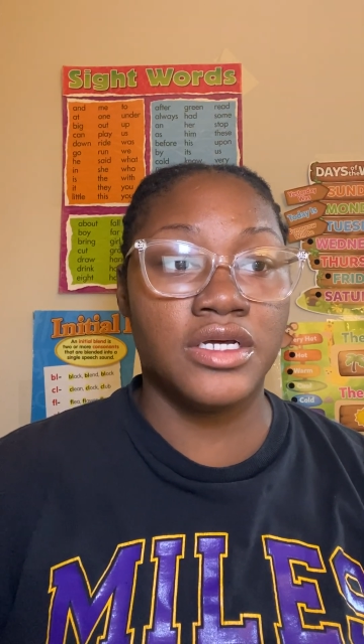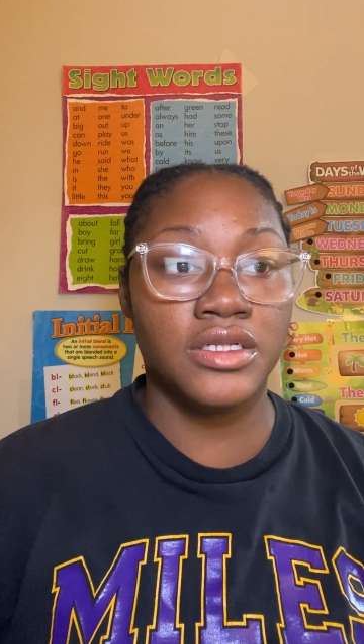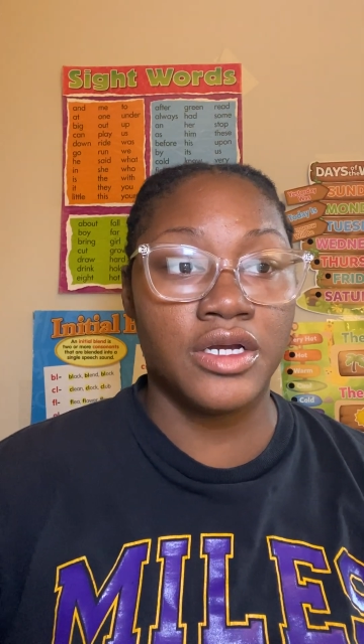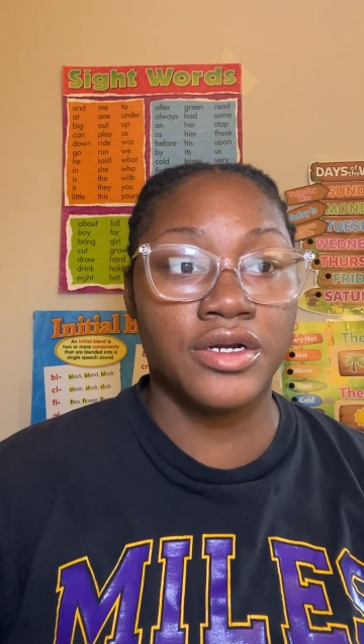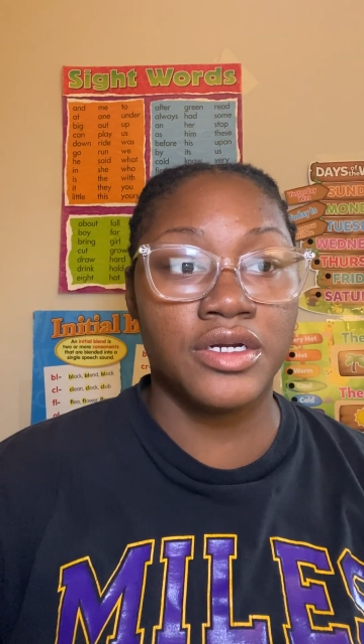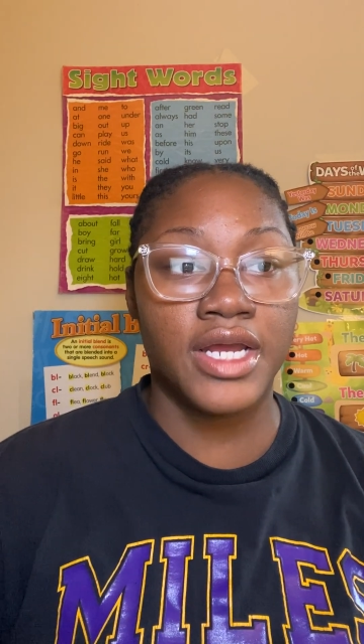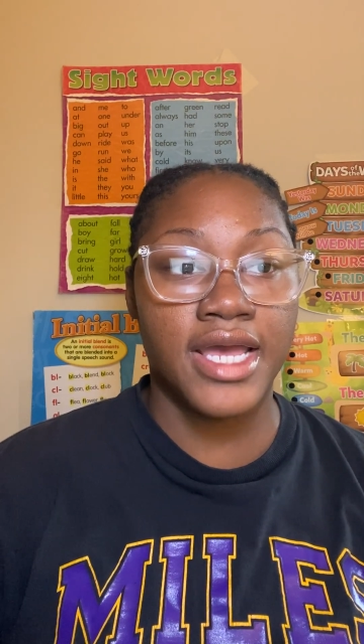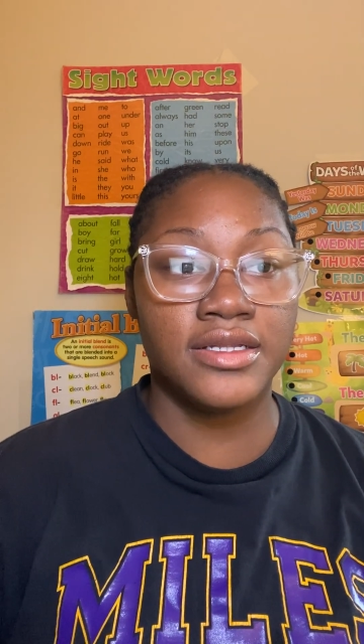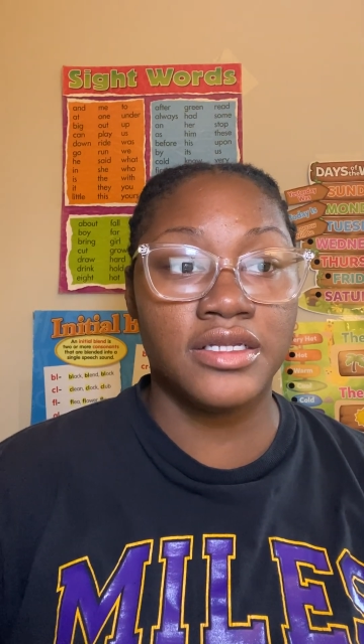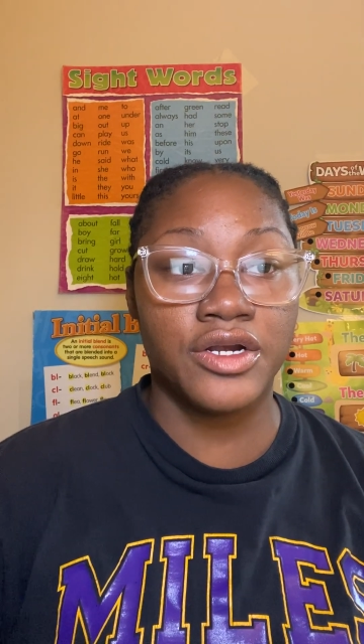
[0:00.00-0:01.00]
the learner
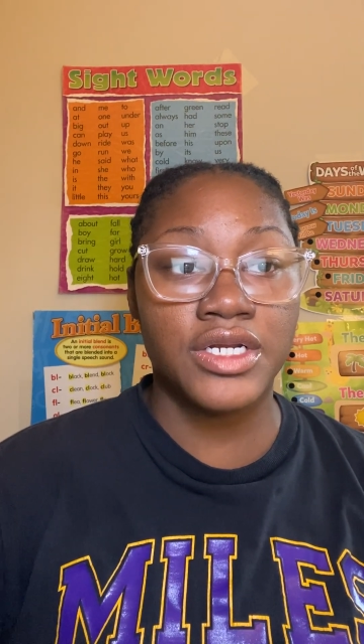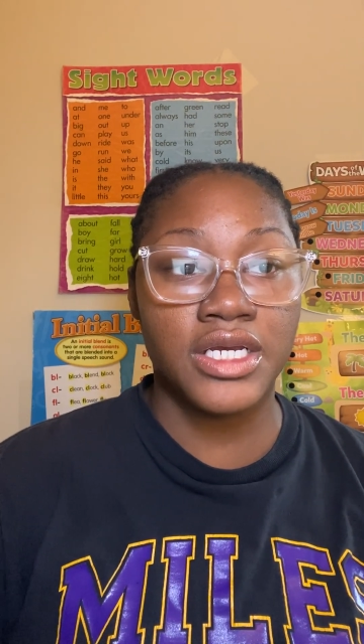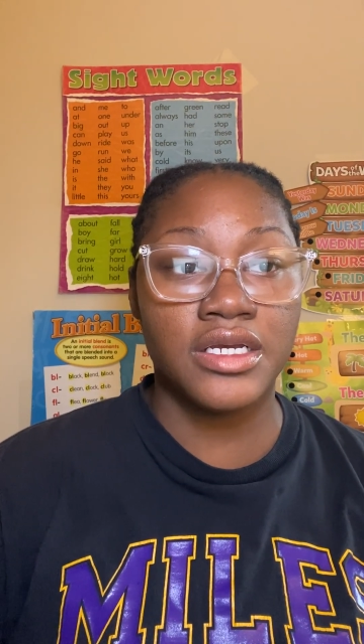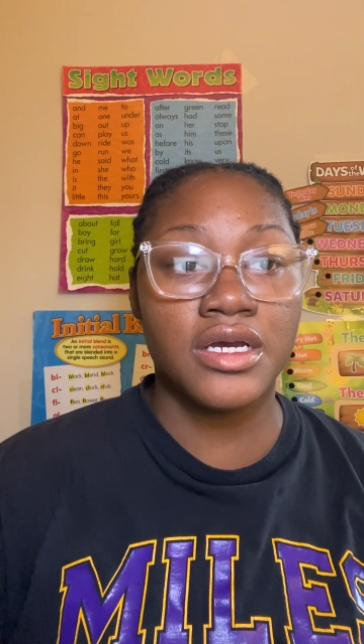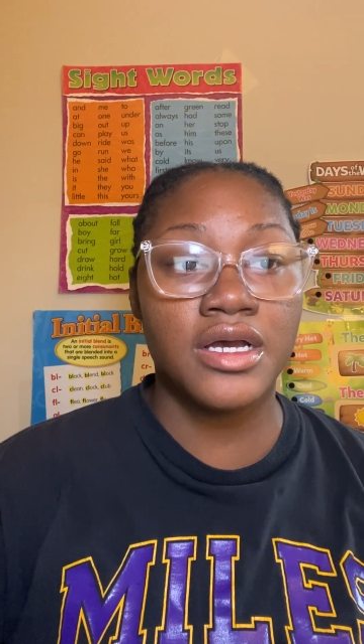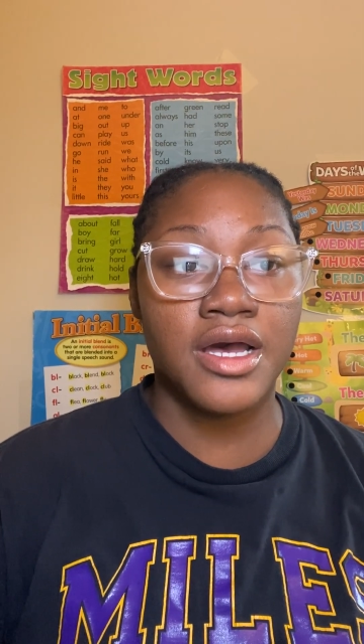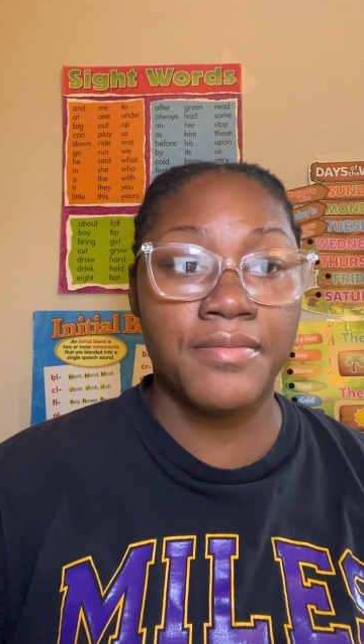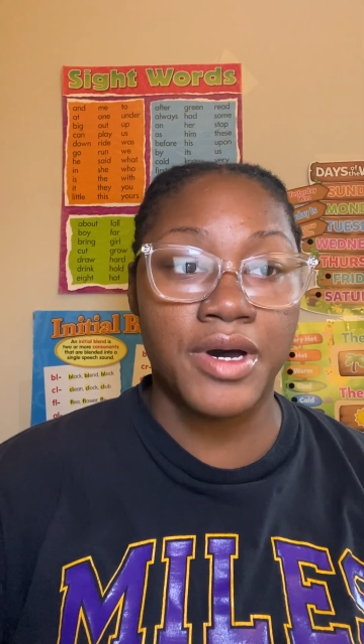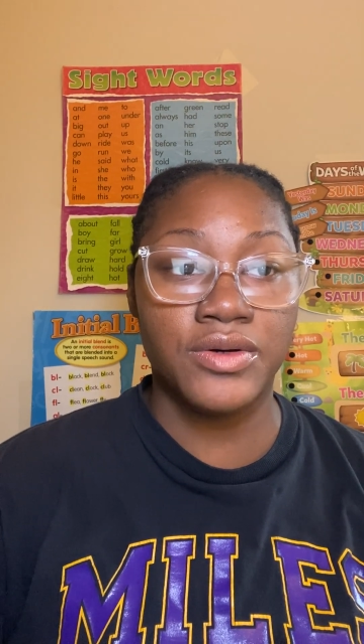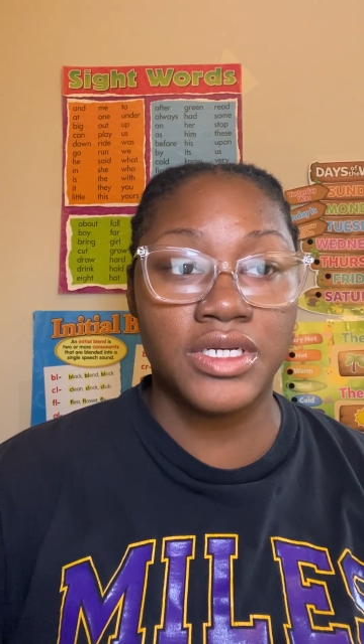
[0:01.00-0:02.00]
and learning
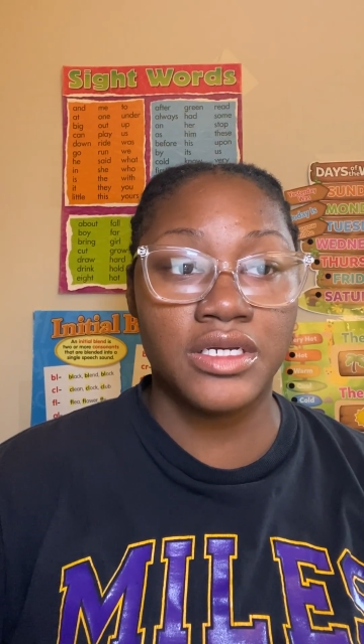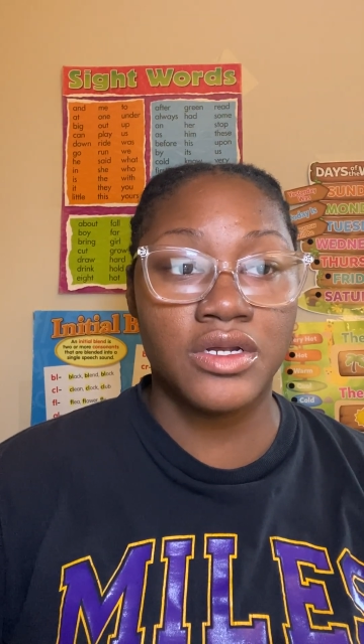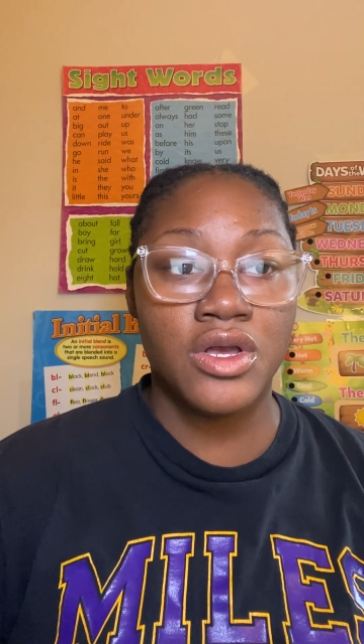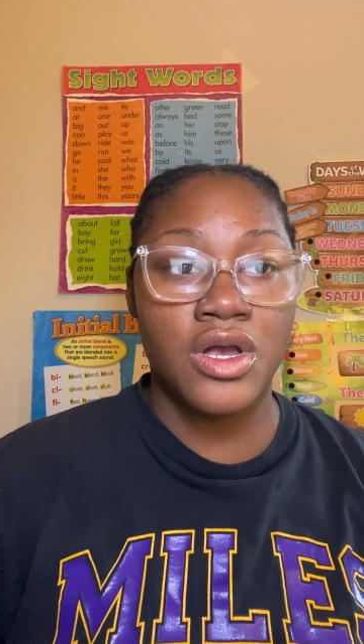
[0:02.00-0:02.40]
component.